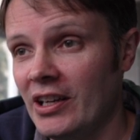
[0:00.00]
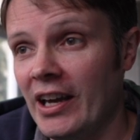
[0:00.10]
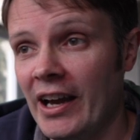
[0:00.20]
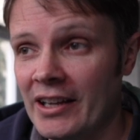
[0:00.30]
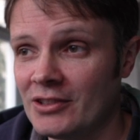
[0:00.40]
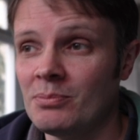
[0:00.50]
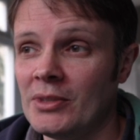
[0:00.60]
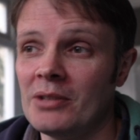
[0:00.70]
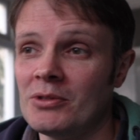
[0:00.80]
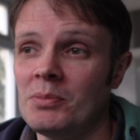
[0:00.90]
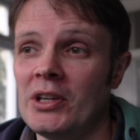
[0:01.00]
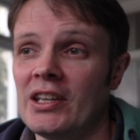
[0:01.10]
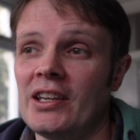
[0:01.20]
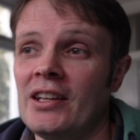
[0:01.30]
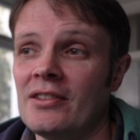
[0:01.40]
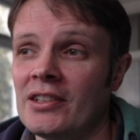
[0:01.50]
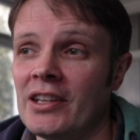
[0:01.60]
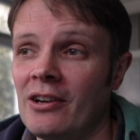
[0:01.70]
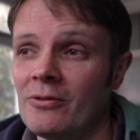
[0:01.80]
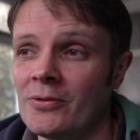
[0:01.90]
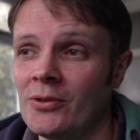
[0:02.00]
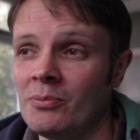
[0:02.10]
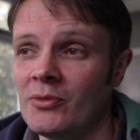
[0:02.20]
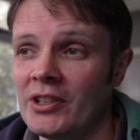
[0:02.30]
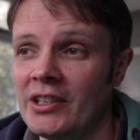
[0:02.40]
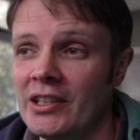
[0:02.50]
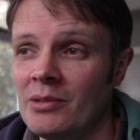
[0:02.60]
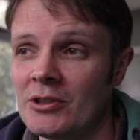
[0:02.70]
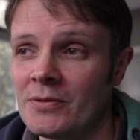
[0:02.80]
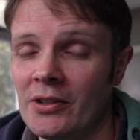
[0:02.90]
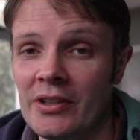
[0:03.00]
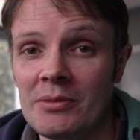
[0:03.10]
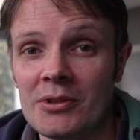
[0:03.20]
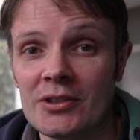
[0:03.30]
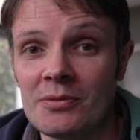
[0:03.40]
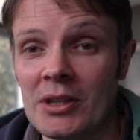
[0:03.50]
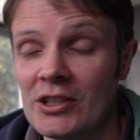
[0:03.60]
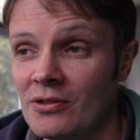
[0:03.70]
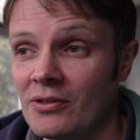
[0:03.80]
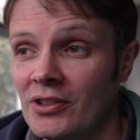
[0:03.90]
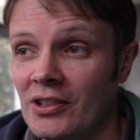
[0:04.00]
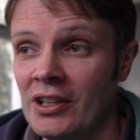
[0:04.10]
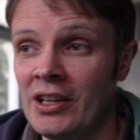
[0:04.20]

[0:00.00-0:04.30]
It hasn't been able to pick anything out from the image file name because I've made sure that